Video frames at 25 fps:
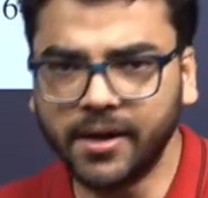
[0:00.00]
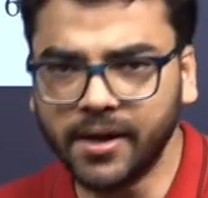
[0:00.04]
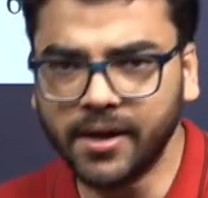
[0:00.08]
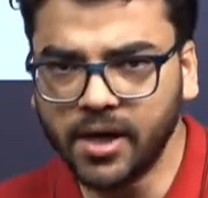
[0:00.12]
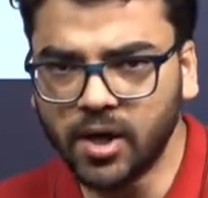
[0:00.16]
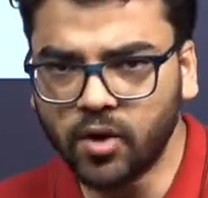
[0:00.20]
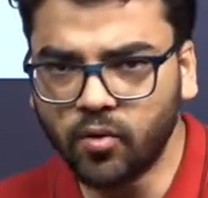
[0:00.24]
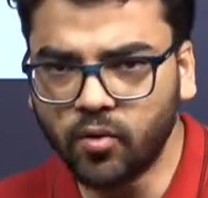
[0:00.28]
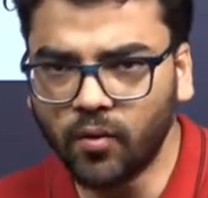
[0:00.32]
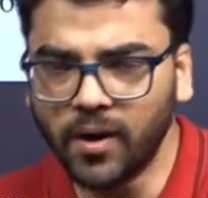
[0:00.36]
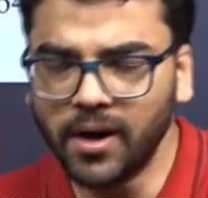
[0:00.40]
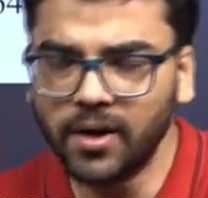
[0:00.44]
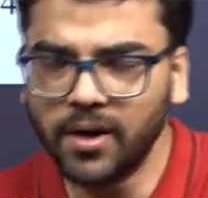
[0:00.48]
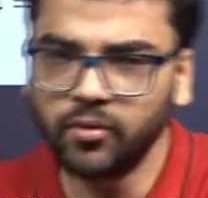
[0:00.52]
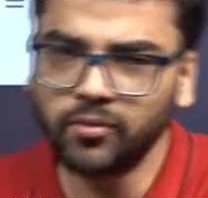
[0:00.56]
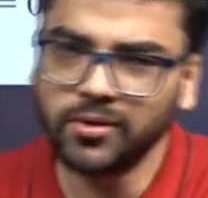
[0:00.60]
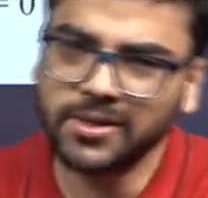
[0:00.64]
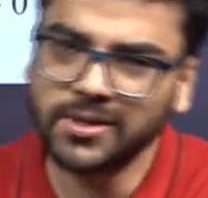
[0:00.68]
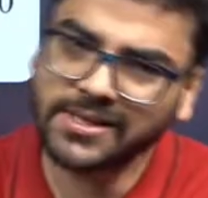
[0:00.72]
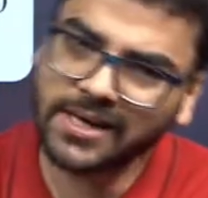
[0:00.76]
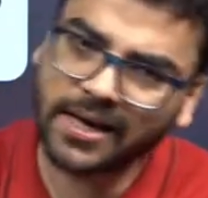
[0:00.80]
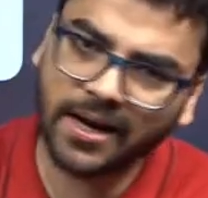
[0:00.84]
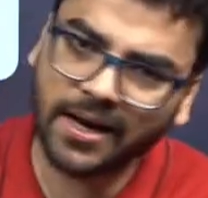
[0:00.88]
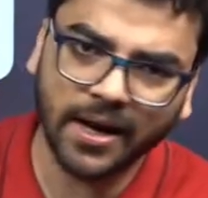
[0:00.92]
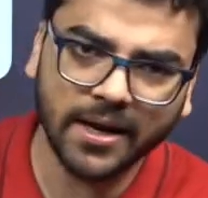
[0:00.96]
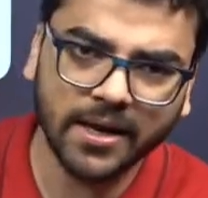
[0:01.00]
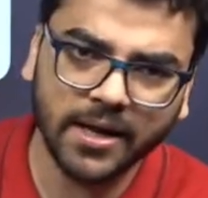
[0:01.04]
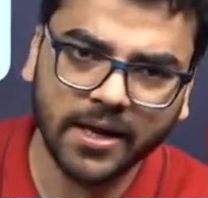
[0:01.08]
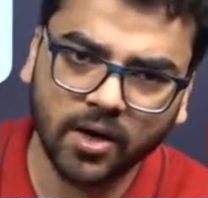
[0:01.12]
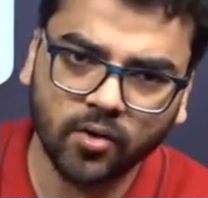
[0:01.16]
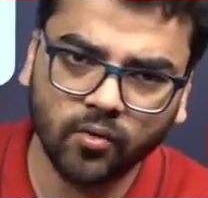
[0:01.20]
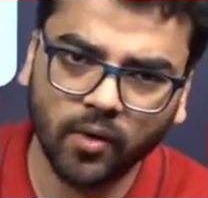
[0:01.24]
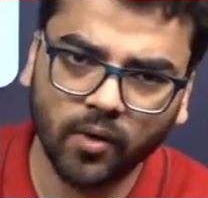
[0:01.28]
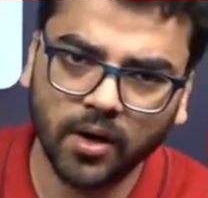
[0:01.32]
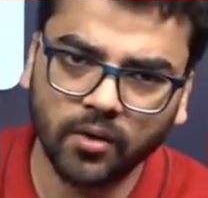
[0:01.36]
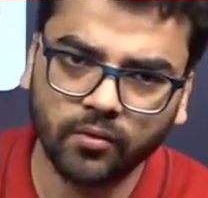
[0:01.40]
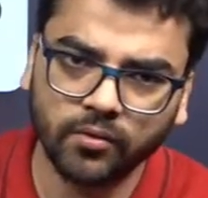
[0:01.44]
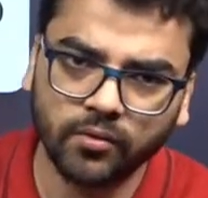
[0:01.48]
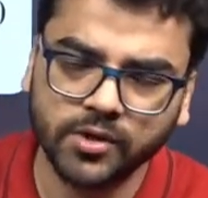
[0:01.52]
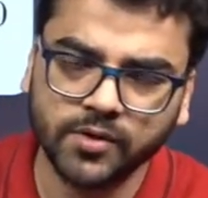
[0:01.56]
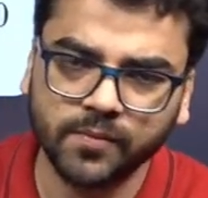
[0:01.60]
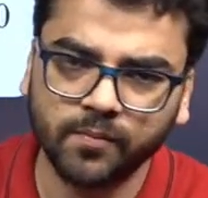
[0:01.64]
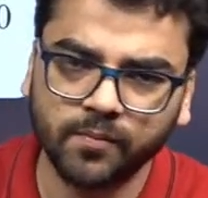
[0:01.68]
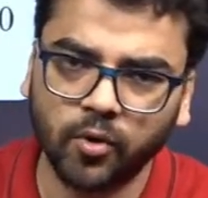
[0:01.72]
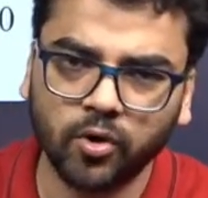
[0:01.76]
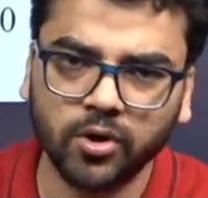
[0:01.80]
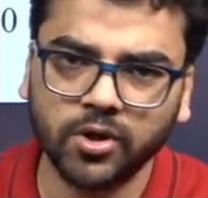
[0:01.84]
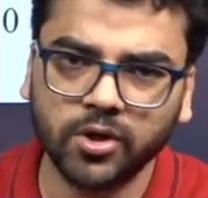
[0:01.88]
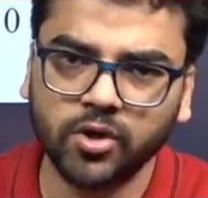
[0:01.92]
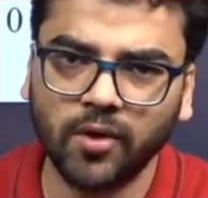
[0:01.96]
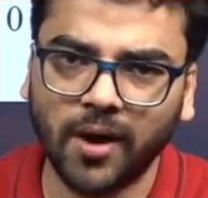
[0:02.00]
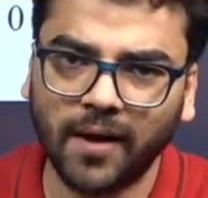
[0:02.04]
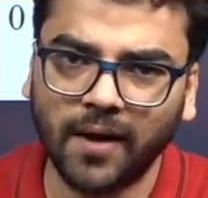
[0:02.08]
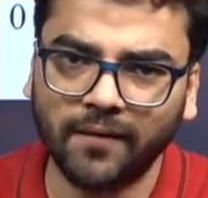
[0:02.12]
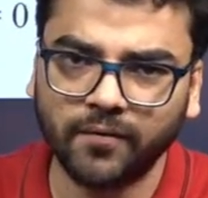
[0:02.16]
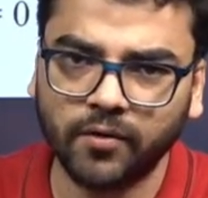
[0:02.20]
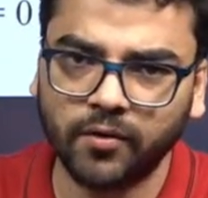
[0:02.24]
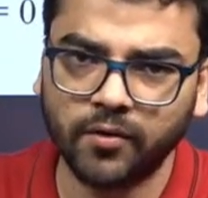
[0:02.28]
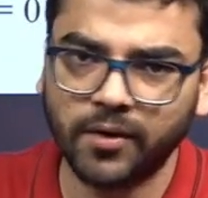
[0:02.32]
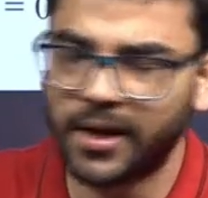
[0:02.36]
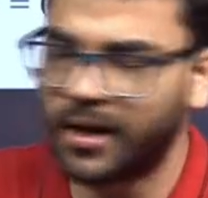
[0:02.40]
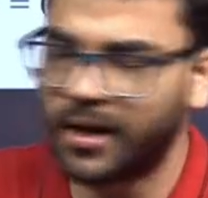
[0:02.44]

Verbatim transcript: Equal roots and unequal roots, both you have to